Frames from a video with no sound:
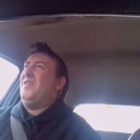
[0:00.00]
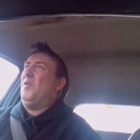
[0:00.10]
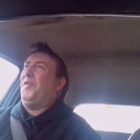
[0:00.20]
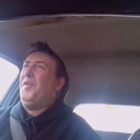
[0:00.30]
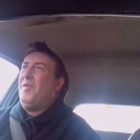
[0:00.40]

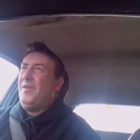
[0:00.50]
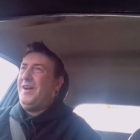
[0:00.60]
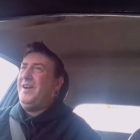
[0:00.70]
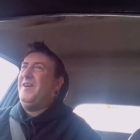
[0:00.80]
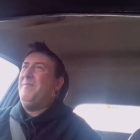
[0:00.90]
Not too long,
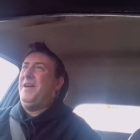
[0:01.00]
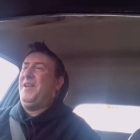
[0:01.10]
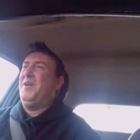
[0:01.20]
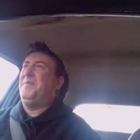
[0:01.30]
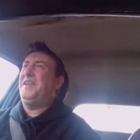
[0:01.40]
I hope,
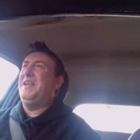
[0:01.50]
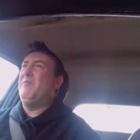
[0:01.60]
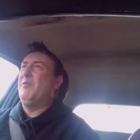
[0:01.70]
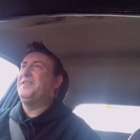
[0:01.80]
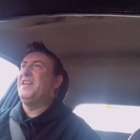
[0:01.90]
and I hope to keep
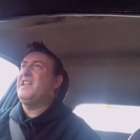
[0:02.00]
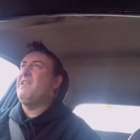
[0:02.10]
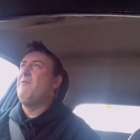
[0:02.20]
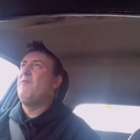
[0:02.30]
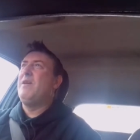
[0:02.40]
your
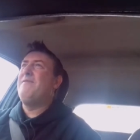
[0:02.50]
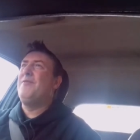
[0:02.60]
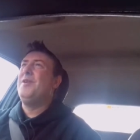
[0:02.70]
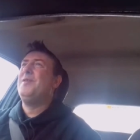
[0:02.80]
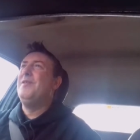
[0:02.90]
attention all the way
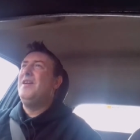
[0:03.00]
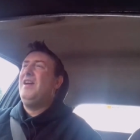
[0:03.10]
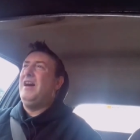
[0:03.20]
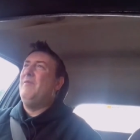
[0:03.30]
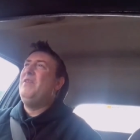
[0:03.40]
through.
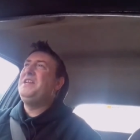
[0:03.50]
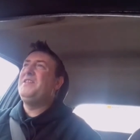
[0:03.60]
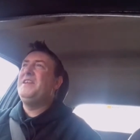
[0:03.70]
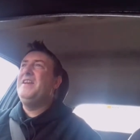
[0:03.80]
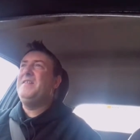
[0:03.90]
I'm
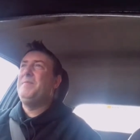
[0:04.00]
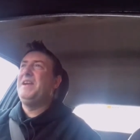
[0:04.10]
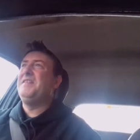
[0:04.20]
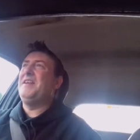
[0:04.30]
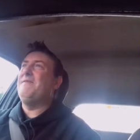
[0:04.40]
redoing this
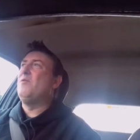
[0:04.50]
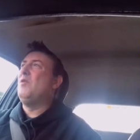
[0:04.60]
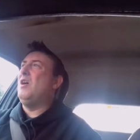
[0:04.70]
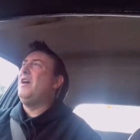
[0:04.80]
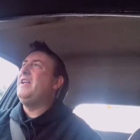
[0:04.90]
because I
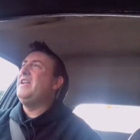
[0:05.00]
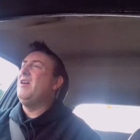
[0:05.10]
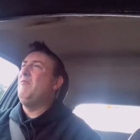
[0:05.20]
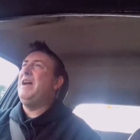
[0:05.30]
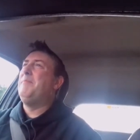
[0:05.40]
thought I
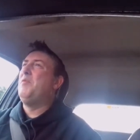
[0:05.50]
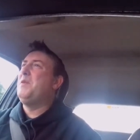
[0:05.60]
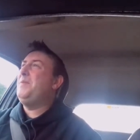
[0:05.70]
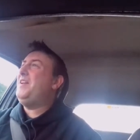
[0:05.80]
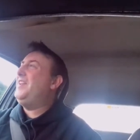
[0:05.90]
uh,
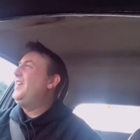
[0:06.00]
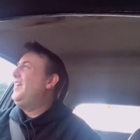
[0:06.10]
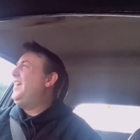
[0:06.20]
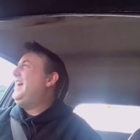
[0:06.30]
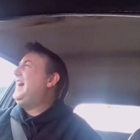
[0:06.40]
rambled a bit
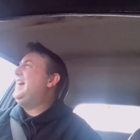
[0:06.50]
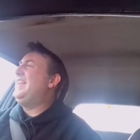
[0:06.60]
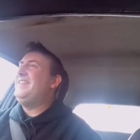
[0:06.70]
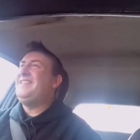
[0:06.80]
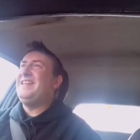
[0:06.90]

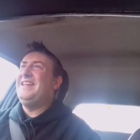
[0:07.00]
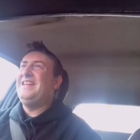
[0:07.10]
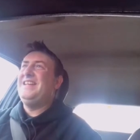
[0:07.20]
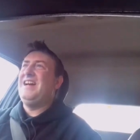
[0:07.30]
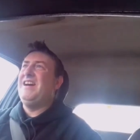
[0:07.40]
and
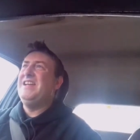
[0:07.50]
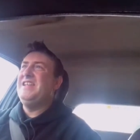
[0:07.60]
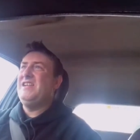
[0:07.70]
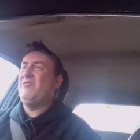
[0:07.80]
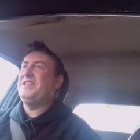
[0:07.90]
uh,
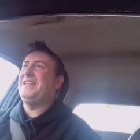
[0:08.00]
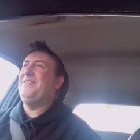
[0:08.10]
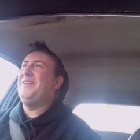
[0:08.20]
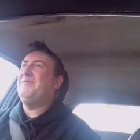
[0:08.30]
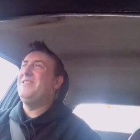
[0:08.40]
I
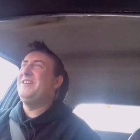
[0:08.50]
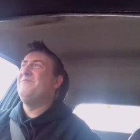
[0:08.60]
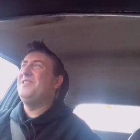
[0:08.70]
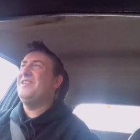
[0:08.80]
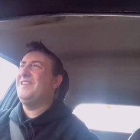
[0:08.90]
critically think my
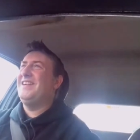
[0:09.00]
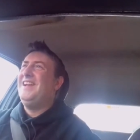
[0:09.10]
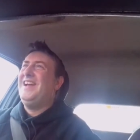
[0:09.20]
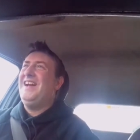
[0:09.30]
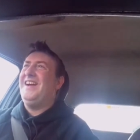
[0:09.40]
own work.
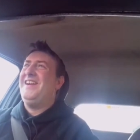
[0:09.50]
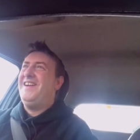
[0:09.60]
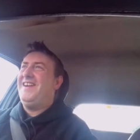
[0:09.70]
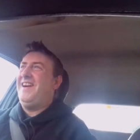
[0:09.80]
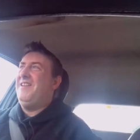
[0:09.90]

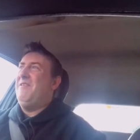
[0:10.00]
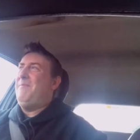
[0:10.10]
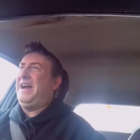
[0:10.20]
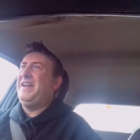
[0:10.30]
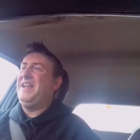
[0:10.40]
Uh, I
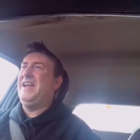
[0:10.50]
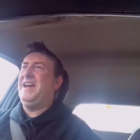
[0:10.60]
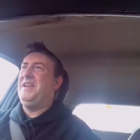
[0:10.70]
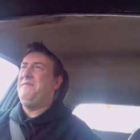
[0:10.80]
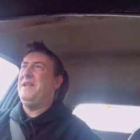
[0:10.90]
look back at it
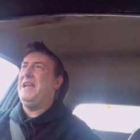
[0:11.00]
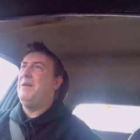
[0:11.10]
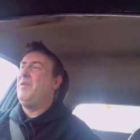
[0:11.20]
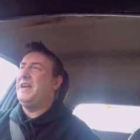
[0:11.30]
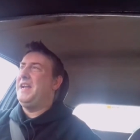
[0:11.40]
and I think,
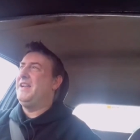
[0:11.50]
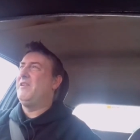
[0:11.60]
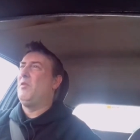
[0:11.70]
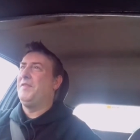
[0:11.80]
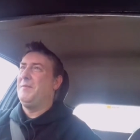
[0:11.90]
am I getting
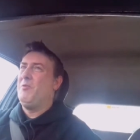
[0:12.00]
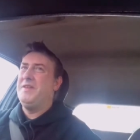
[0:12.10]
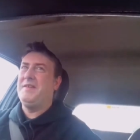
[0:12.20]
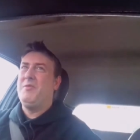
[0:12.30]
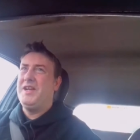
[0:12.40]
across the
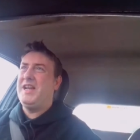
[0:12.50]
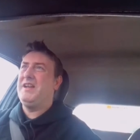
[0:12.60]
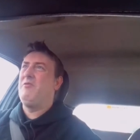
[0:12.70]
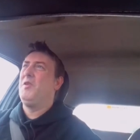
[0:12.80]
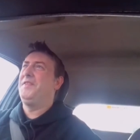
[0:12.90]
points I want to
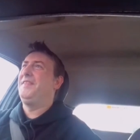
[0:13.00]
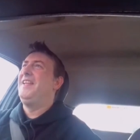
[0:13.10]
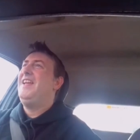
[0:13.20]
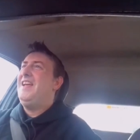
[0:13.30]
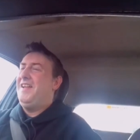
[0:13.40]
get across
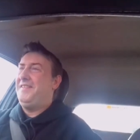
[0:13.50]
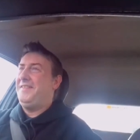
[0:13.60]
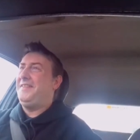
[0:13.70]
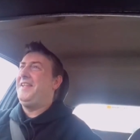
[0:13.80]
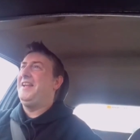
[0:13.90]
as
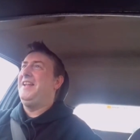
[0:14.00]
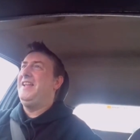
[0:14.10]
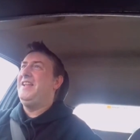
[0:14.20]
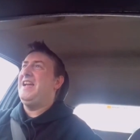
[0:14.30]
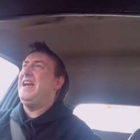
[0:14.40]

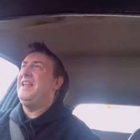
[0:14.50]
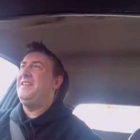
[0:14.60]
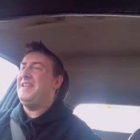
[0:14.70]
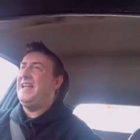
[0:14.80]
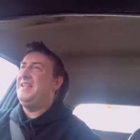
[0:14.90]
succinctly
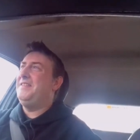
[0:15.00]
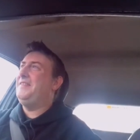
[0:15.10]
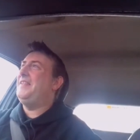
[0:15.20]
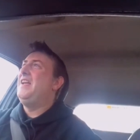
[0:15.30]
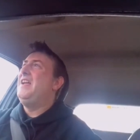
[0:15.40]
and as